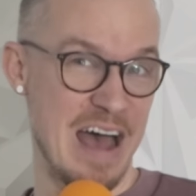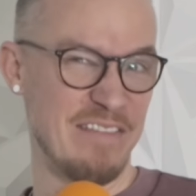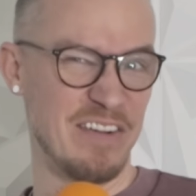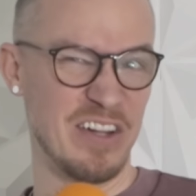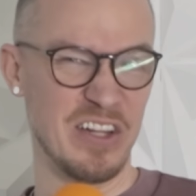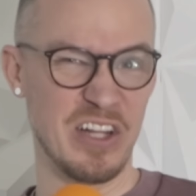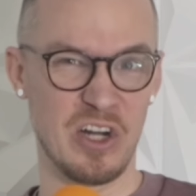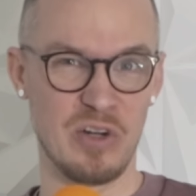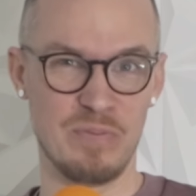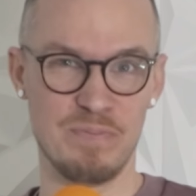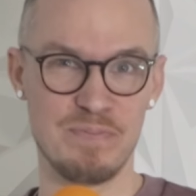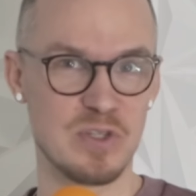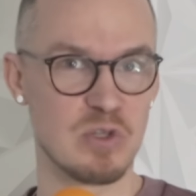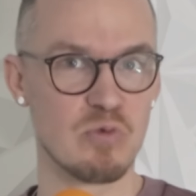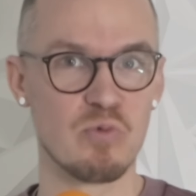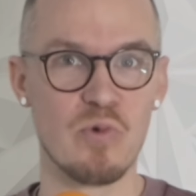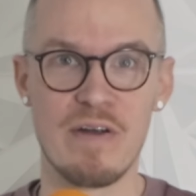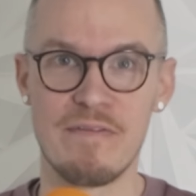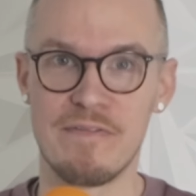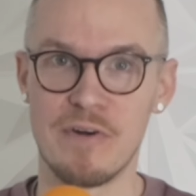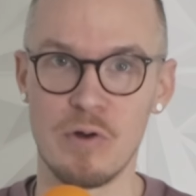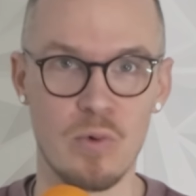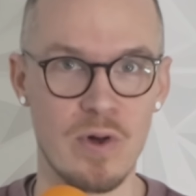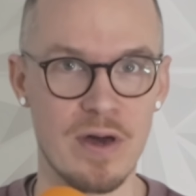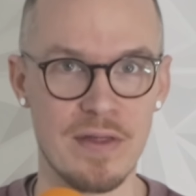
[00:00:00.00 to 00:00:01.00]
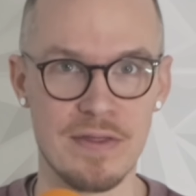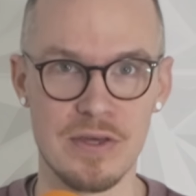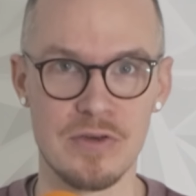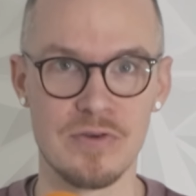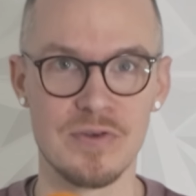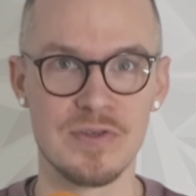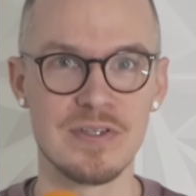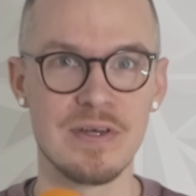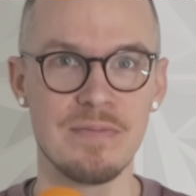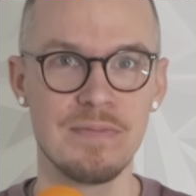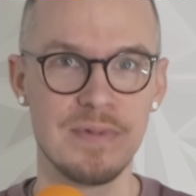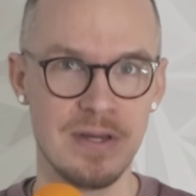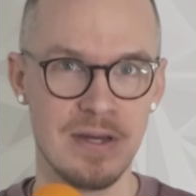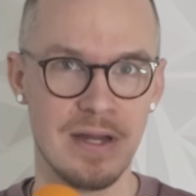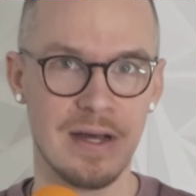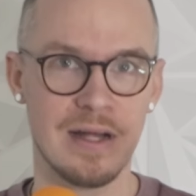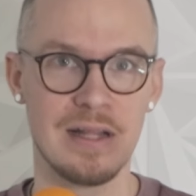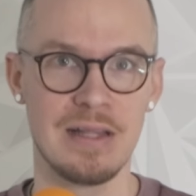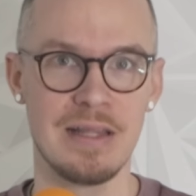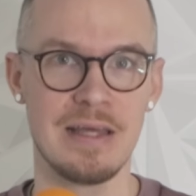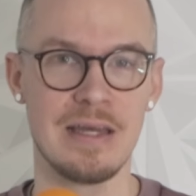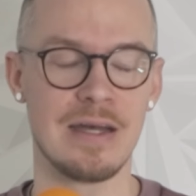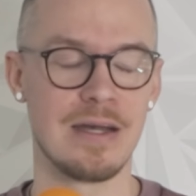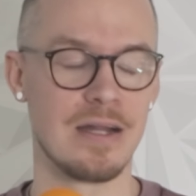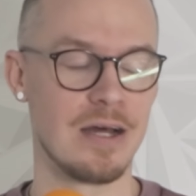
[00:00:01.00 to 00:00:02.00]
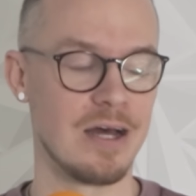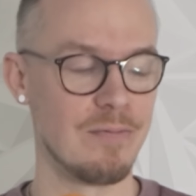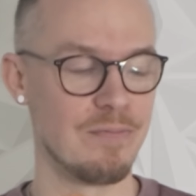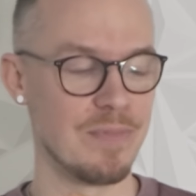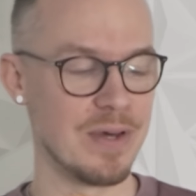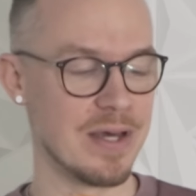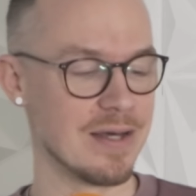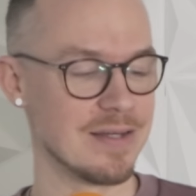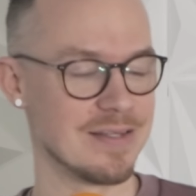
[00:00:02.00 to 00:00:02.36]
have a little Swiffer with you, something to clean it up,